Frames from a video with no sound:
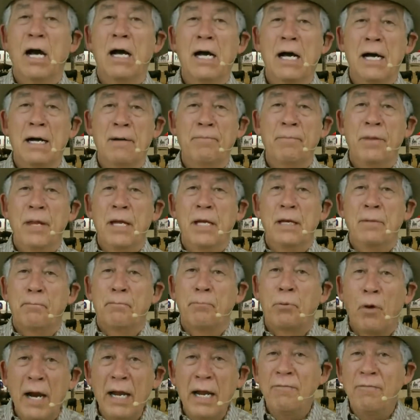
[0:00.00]
Um,
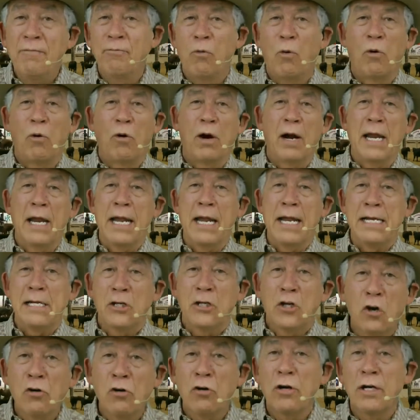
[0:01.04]
pray for and
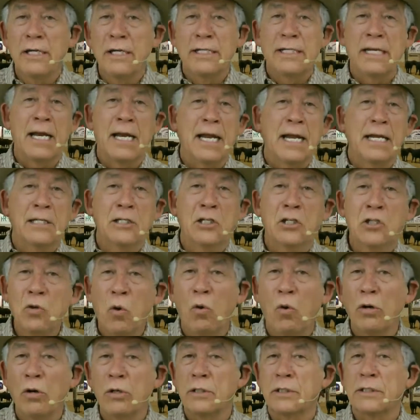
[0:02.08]
encourage and
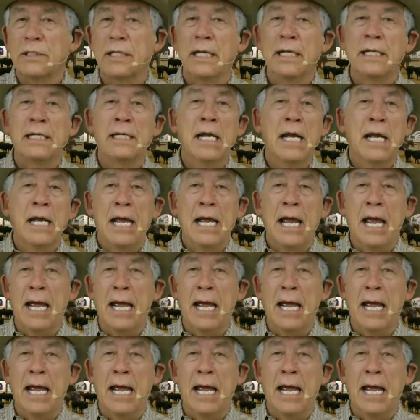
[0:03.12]
exhort and,